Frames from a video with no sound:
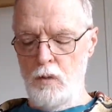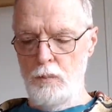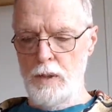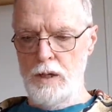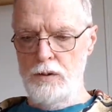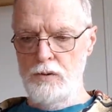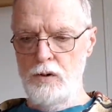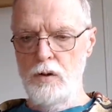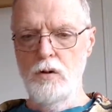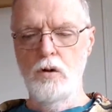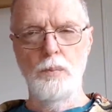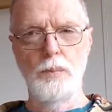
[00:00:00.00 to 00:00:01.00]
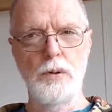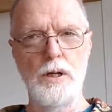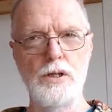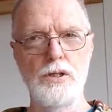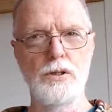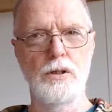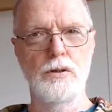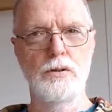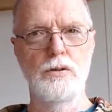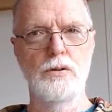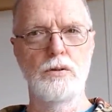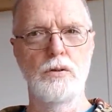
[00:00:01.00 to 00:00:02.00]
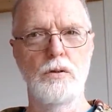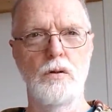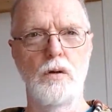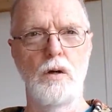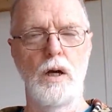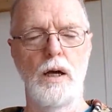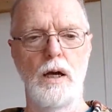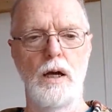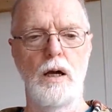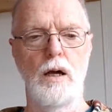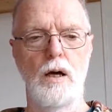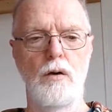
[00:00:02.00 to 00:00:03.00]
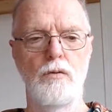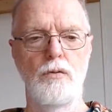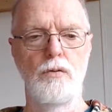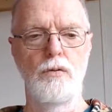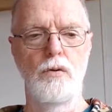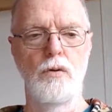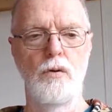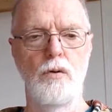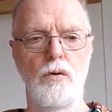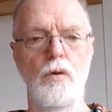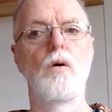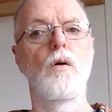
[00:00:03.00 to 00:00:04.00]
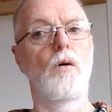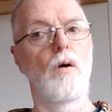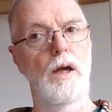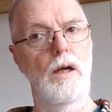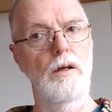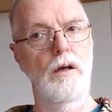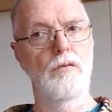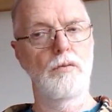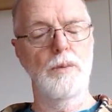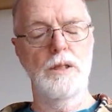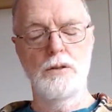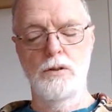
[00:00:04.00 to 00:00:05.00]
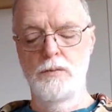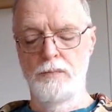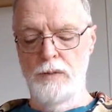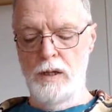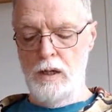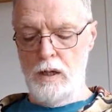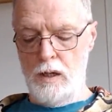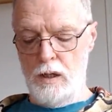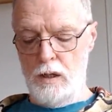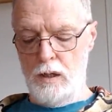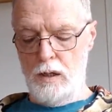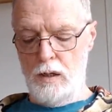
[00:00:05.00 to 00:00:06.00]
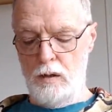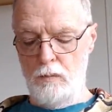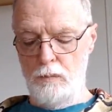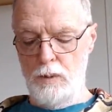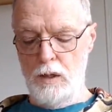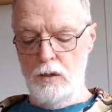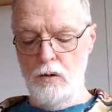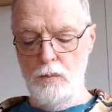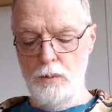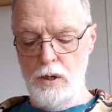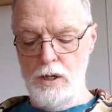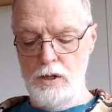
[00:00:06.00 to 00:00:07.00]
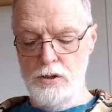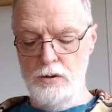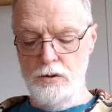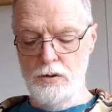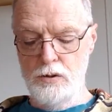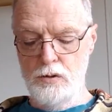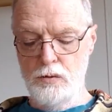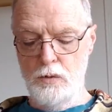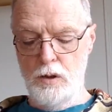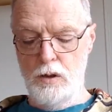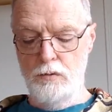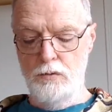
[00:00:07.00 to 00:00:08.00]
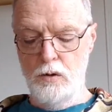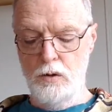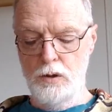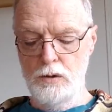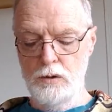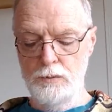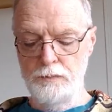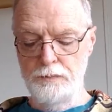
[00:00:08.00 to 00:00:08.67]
But corporations have, and governments, but corporations is where I'll focus,